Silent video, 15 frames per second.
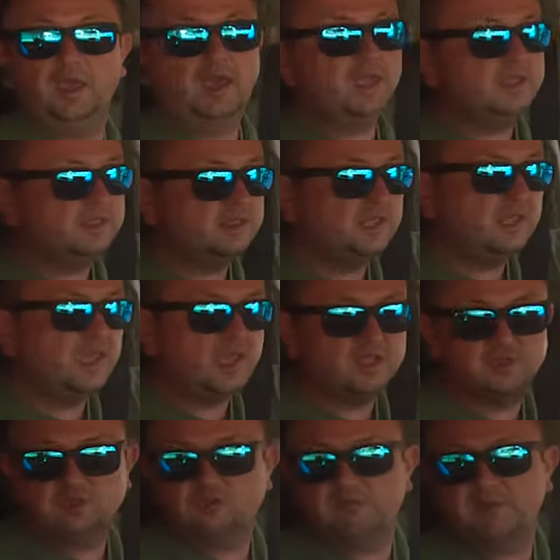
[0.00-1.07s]
At the
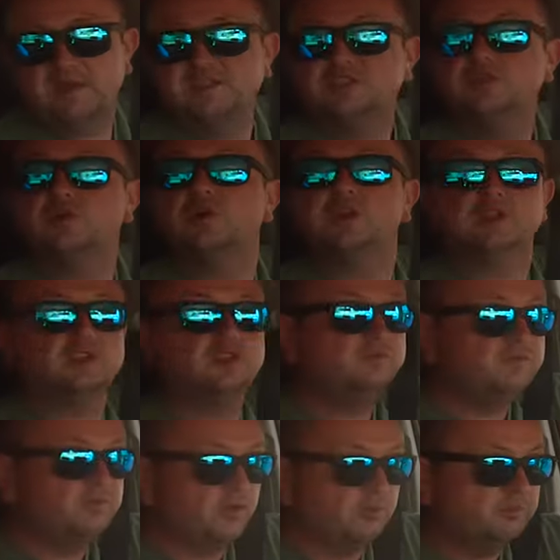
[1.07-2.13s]
end of my story
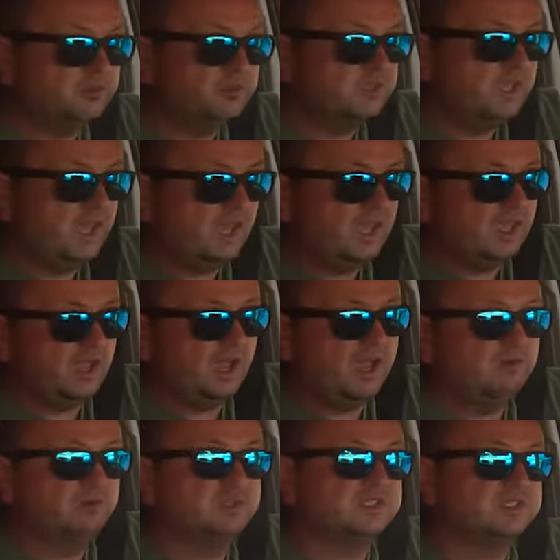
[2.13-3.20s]
from today, I
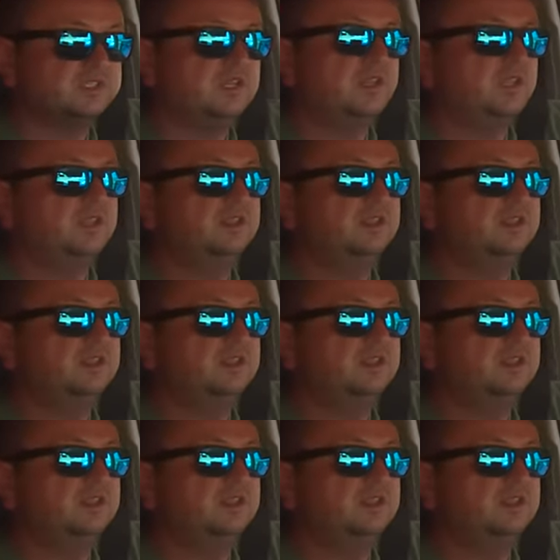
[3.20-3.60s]
would say